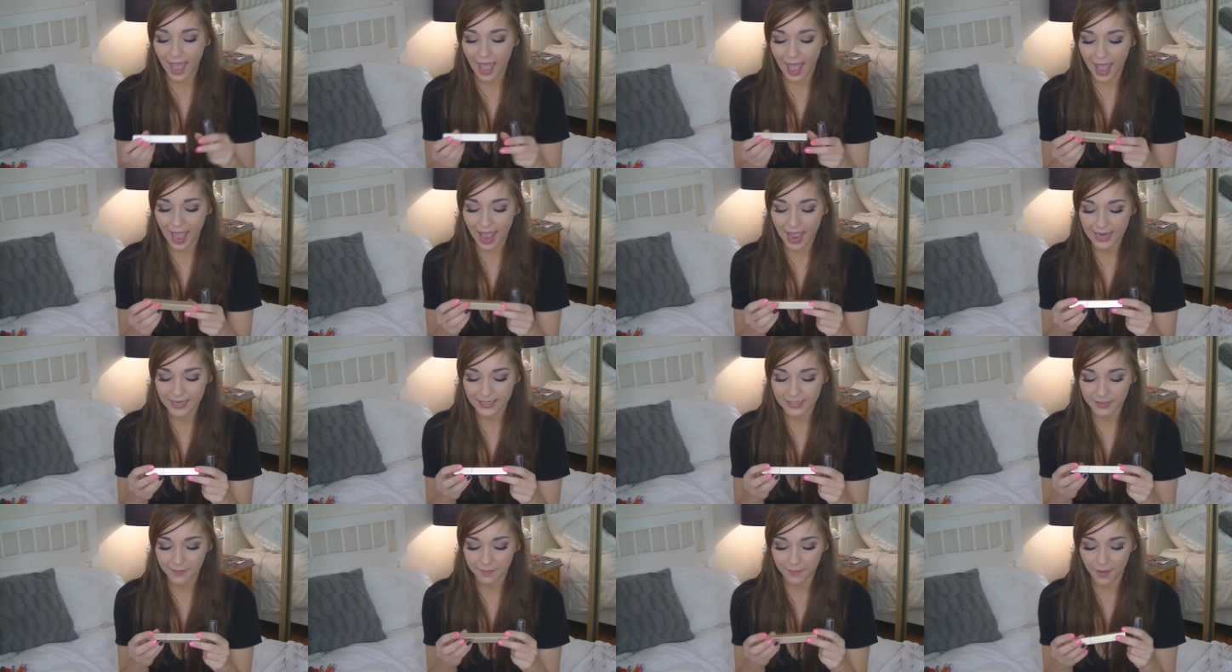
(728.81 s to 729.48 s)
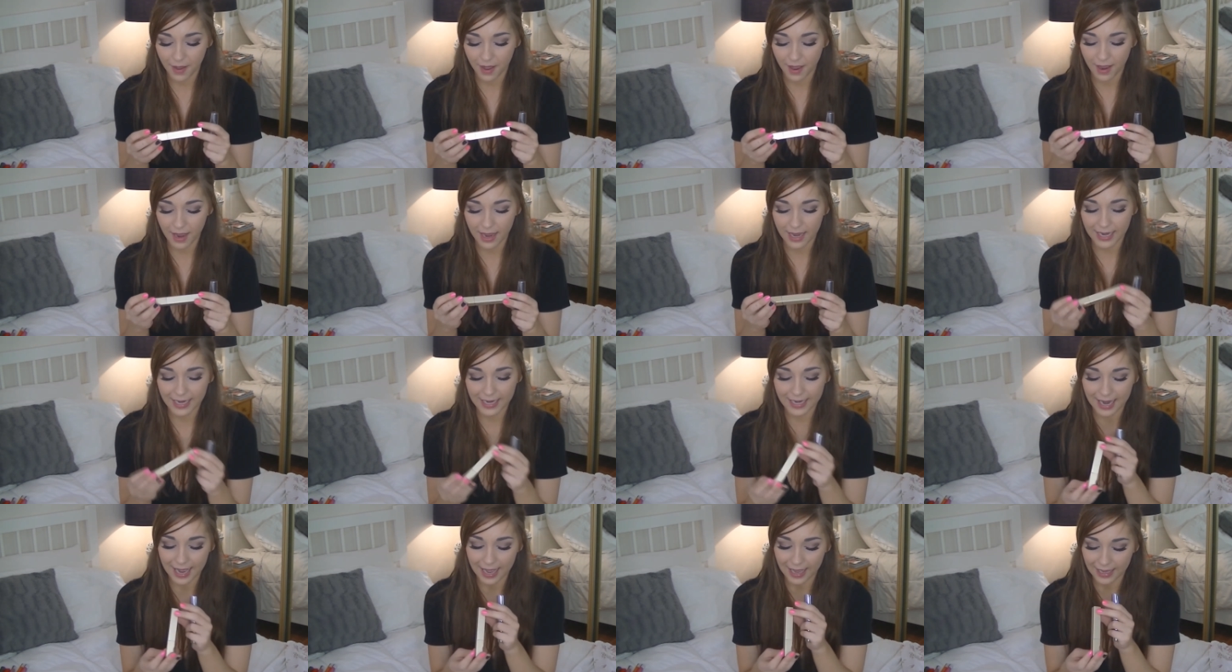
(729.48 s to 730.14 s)
and my
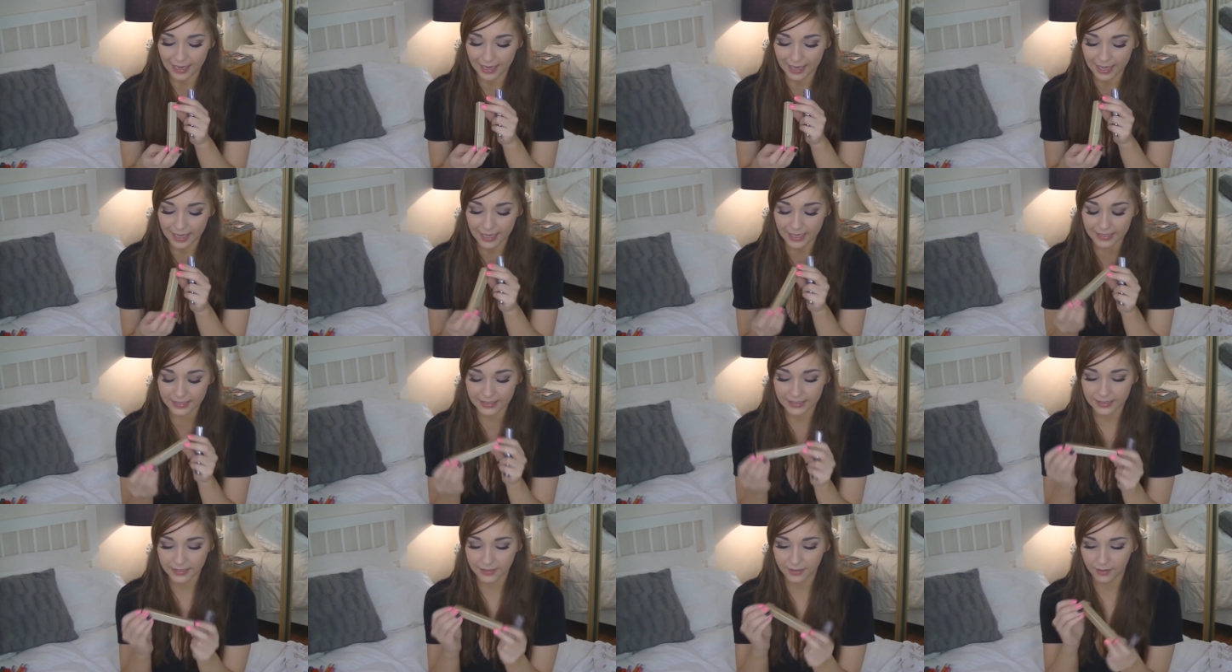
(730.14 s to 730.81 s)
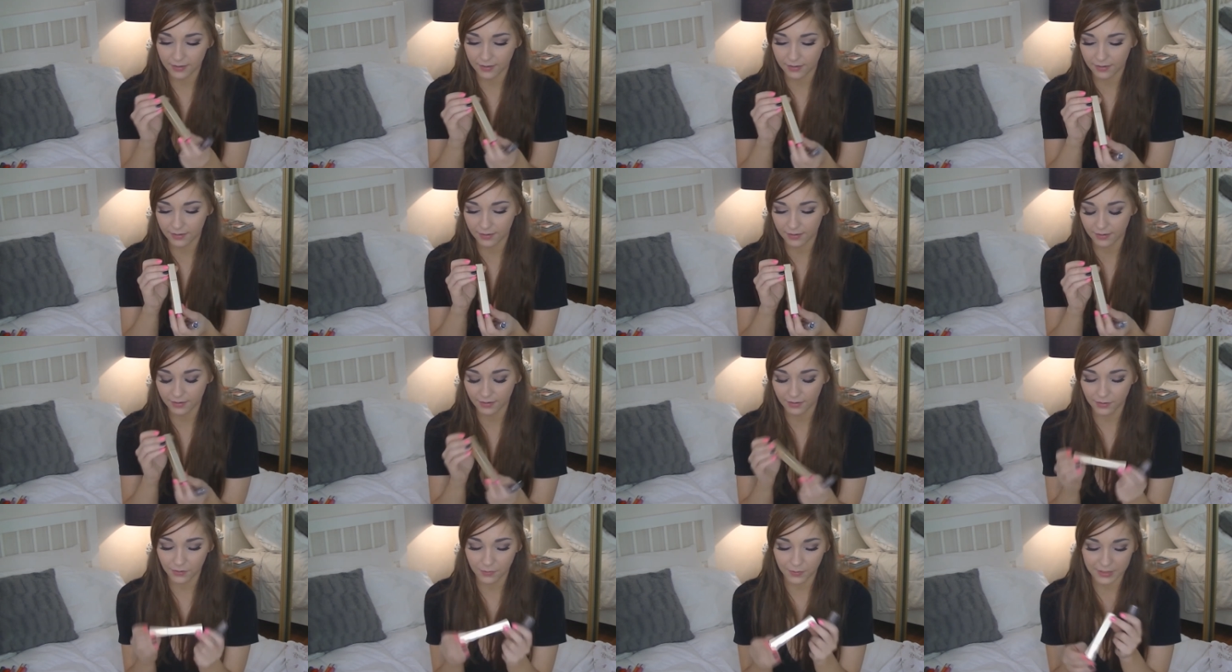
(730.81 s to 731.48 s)
Clarins,
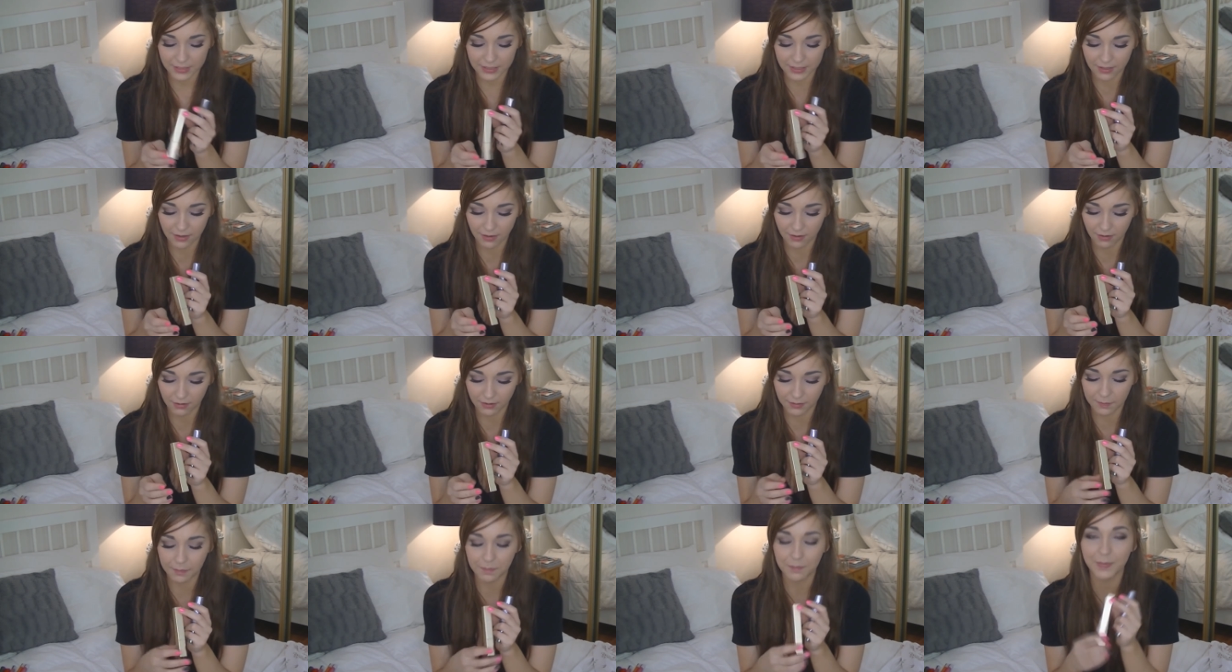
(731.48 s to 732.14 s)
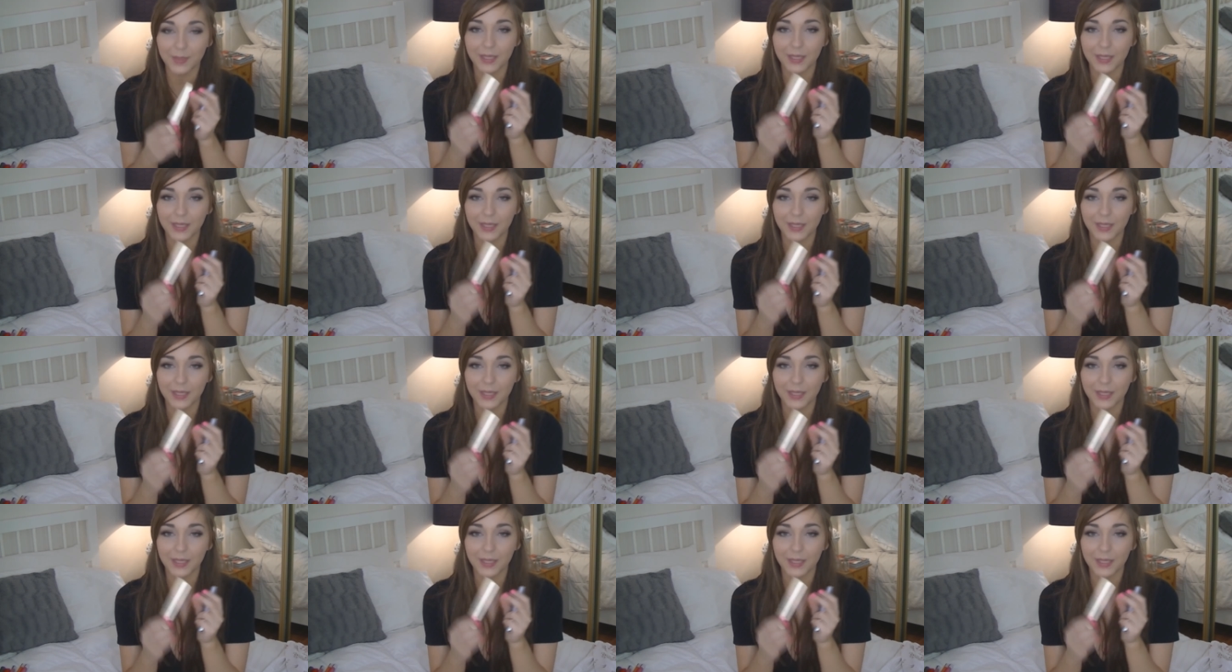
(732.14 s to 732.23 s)
oh no, what's it called?